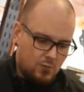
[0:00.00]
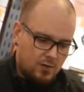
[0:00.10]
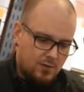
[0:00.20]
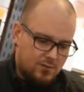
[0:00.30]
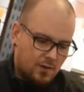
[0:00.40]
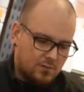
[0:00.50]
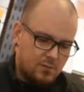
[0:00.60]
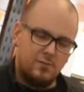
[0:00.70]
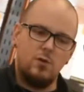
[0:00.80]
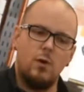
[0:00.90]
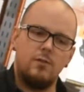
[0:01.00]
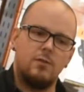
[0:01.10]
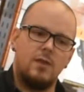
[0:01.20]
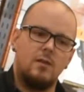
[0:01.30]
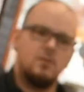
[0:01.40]
I'm going to discuss a few
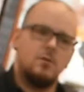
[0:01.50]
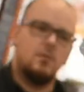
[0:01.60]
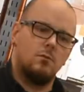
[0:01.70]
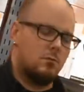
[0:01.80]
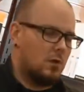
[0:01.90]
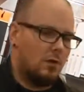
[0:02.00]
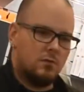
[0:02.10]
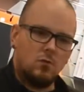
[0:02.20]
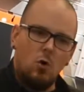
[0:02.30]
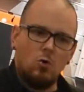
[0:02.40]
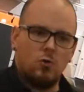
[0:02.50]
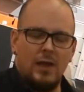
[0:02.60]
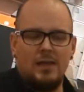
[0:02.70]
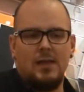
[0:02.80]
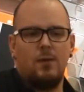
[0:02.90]
other things in regards to cold
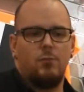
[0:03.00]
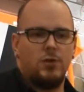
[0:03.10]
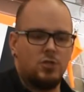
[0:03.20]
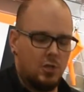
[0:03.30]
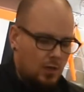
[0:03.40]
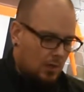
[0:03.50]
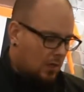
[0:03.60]
cranking amperage,